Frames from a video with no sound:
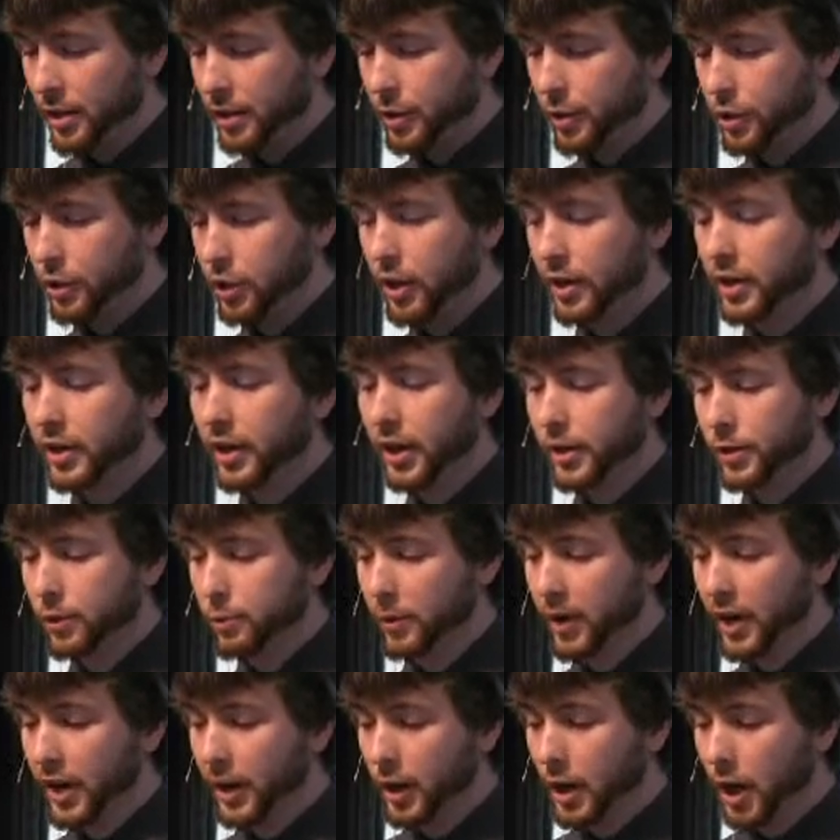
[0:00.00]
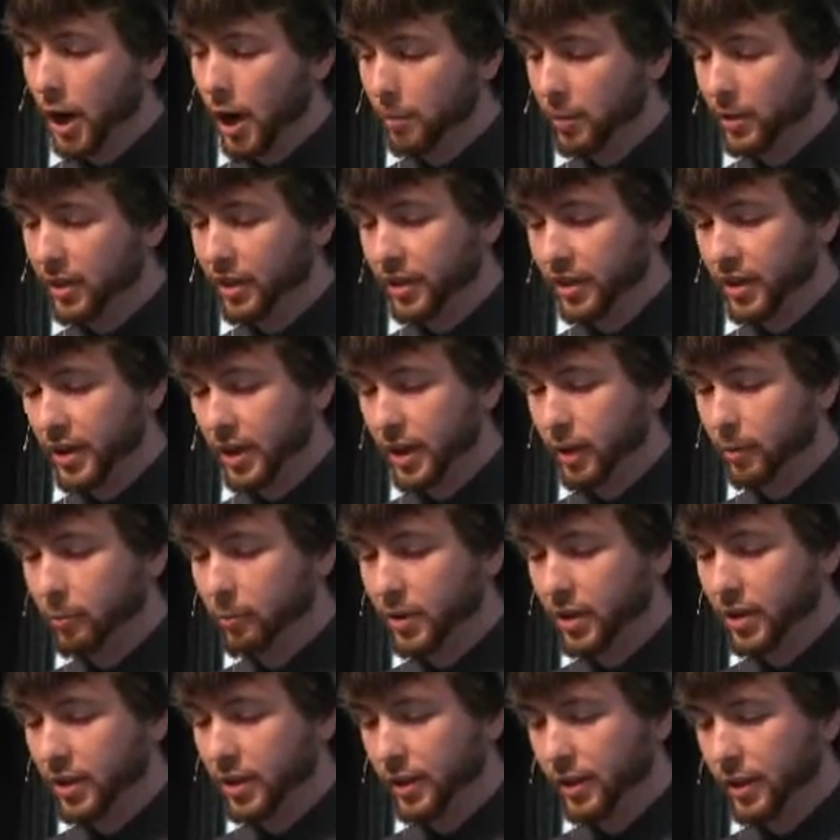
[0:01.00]
They're drawn together by a common
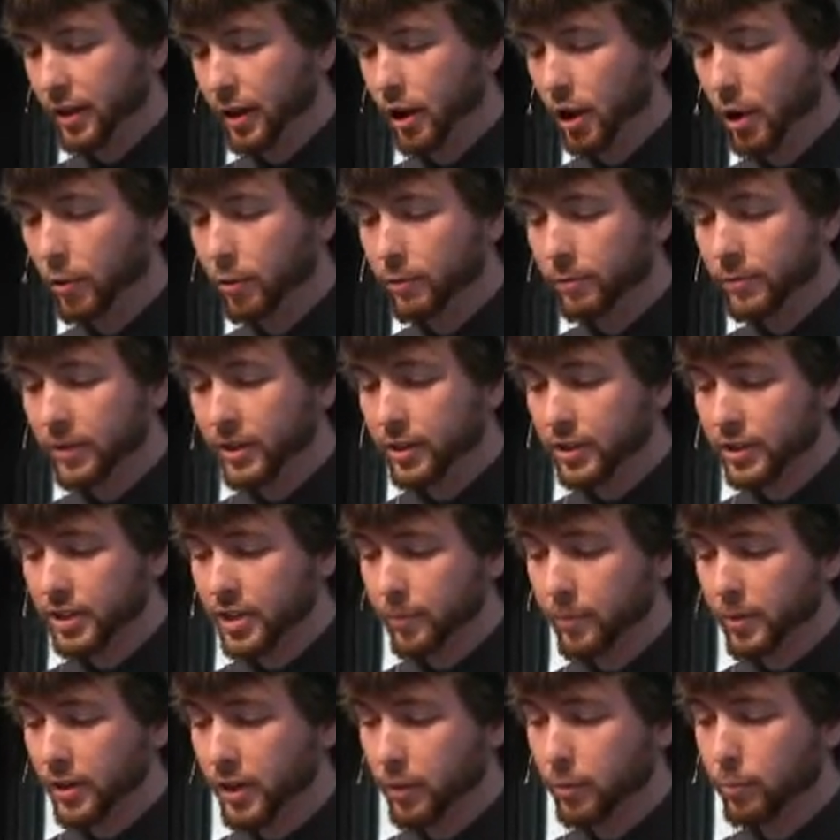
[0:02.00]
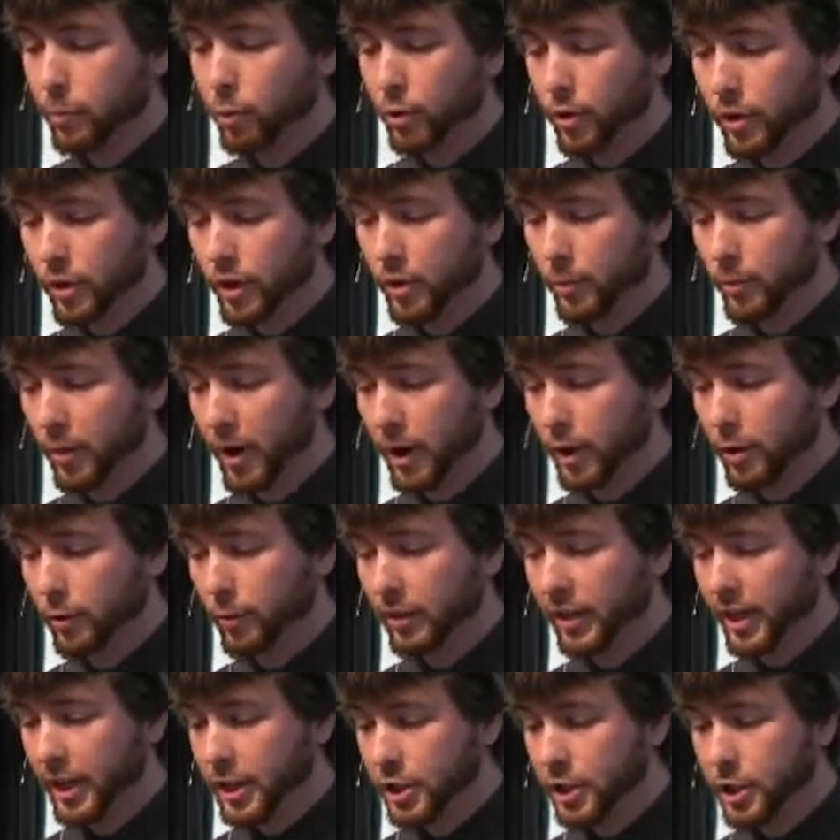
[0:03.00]
theme, and that they all reveal something important about our
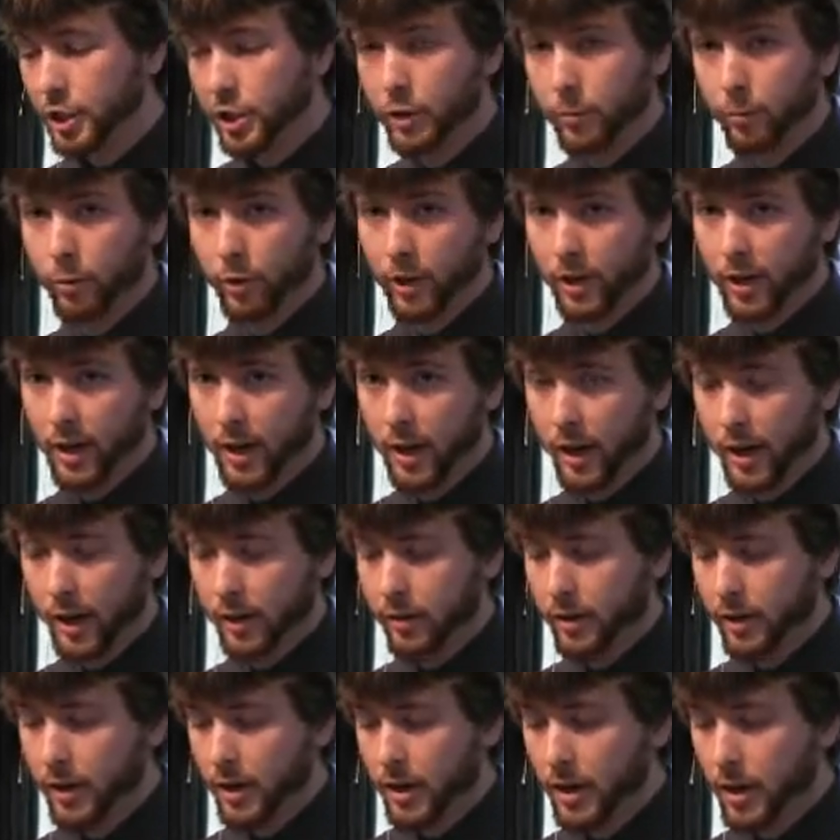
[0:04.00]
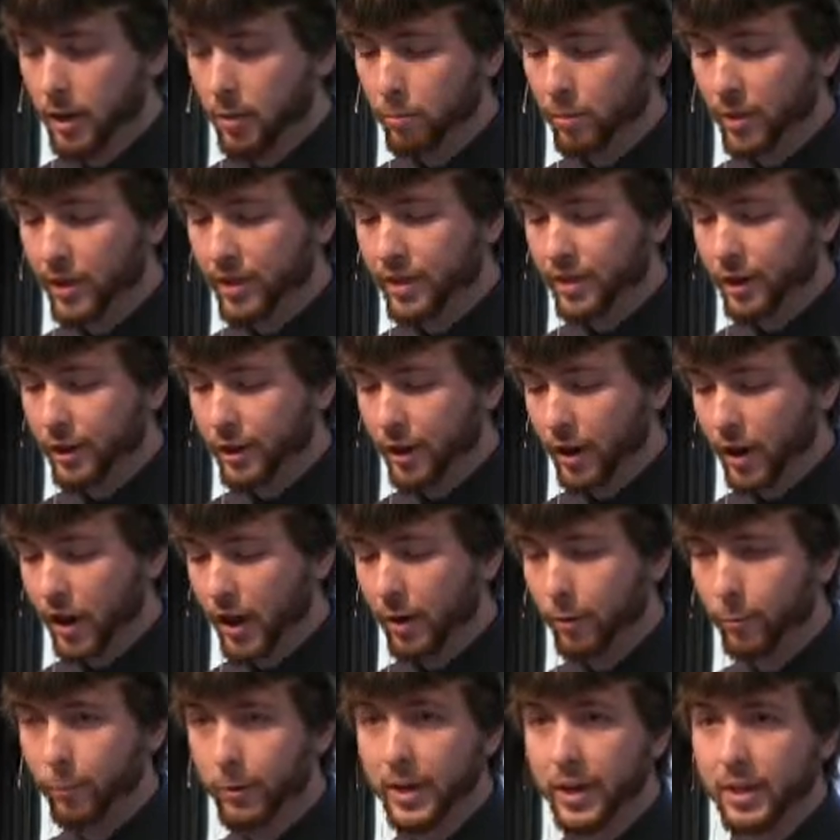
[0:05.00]
relationship with God, but they're
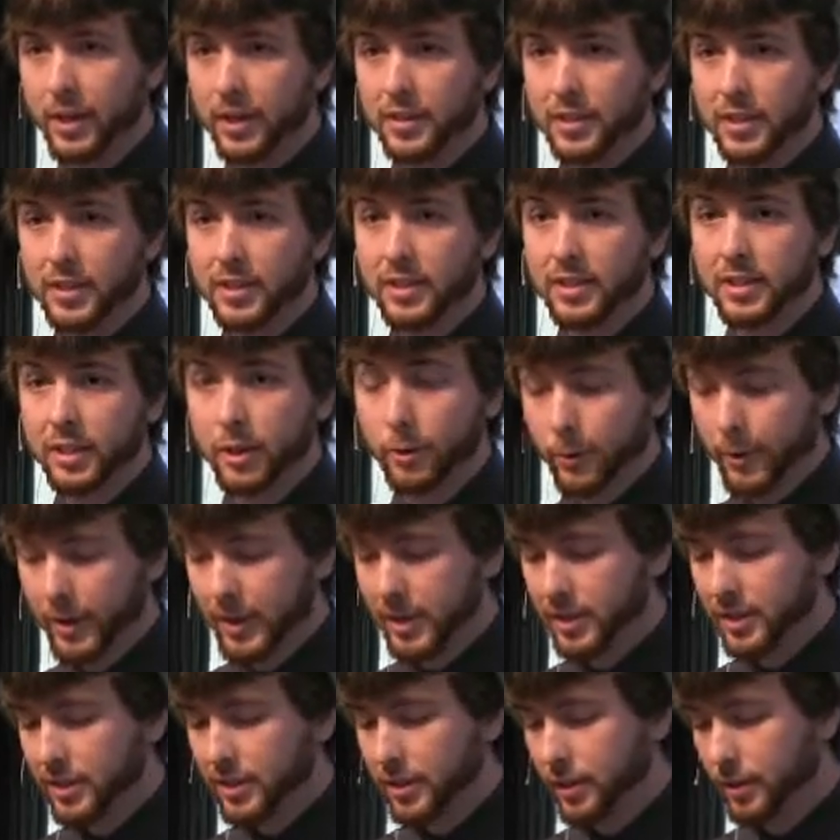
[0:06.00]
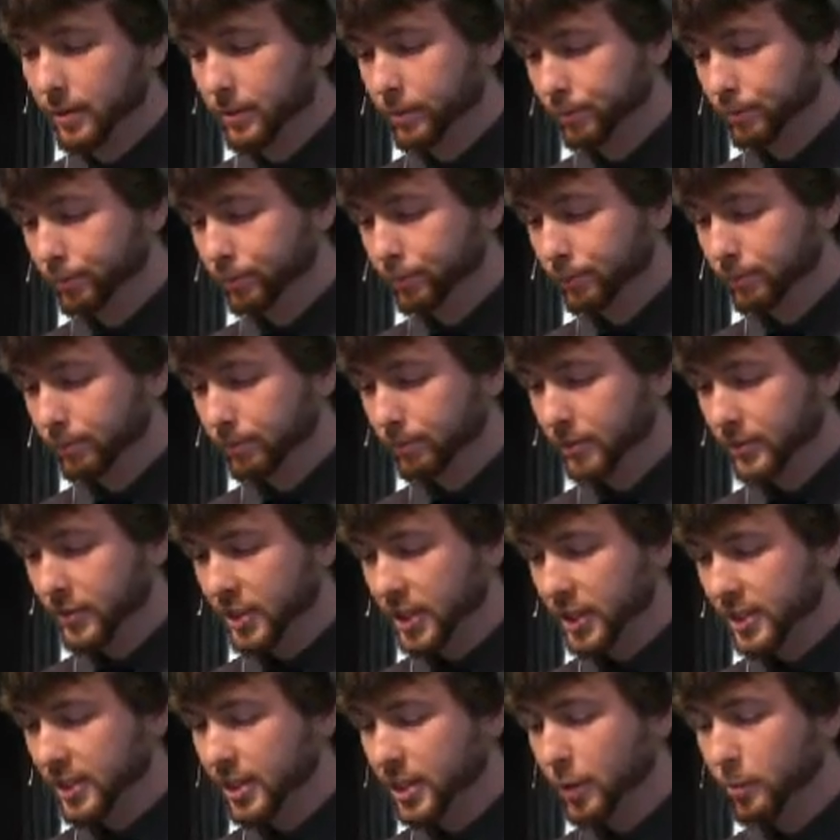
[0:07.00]
not written as a series.
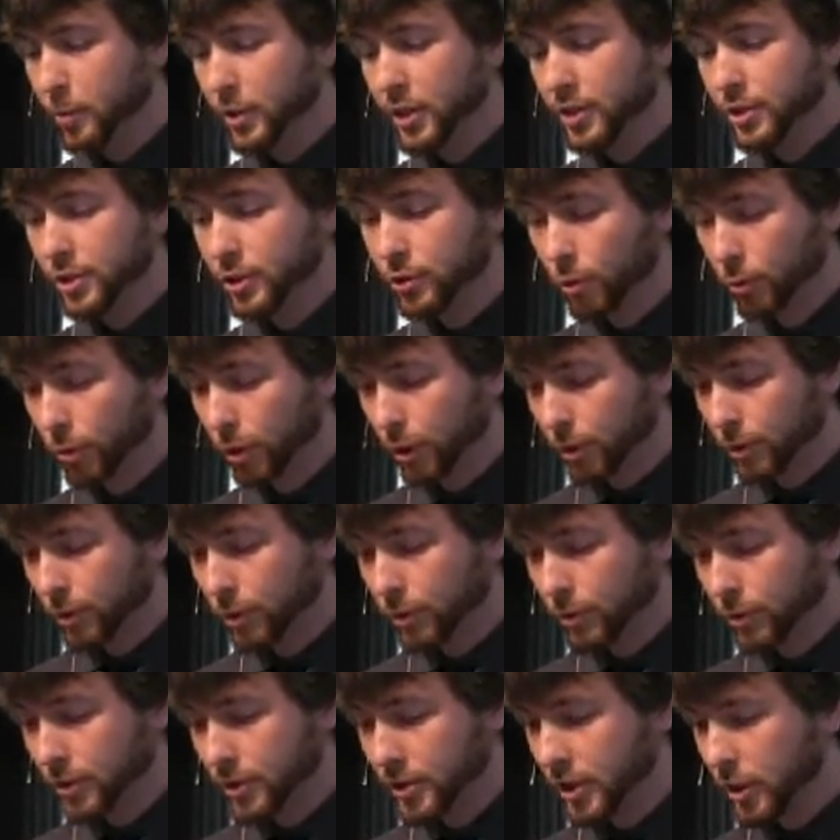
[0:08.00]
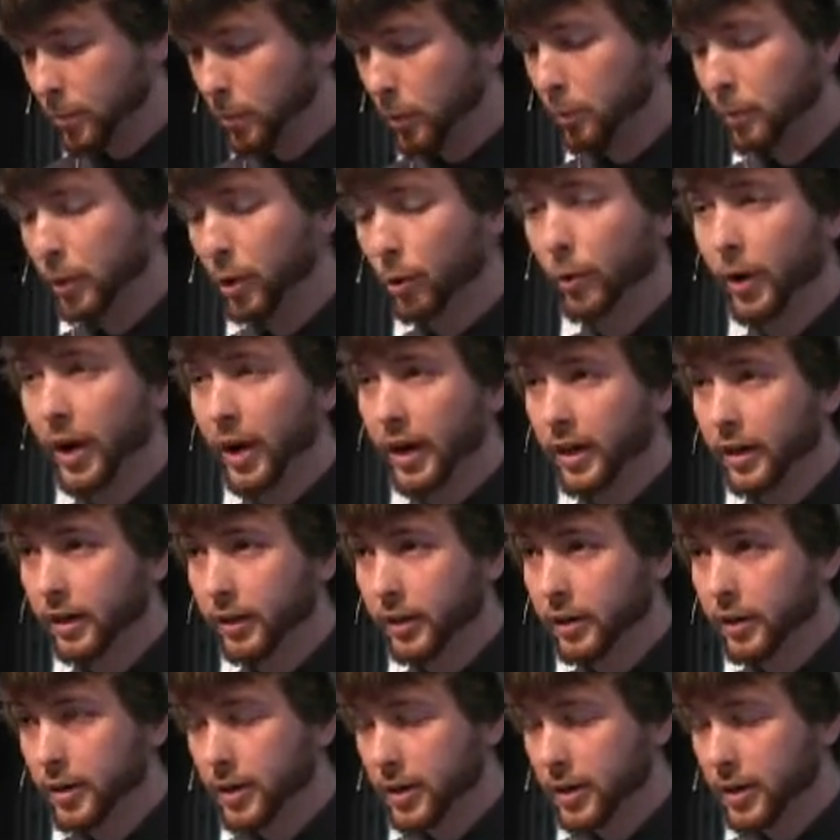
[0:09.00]
Some are historical, some are poetic,